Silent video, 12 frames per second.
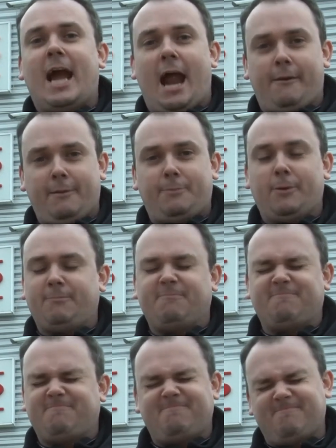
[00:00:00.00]

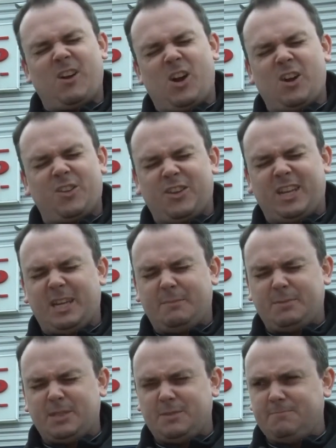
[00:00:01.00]
Arthur
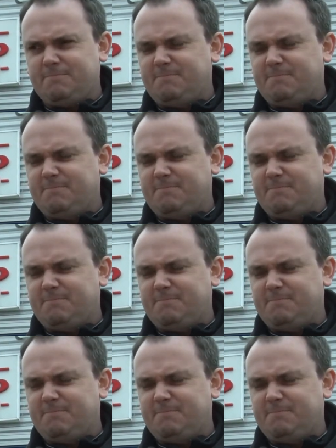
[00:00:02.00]
Kipps.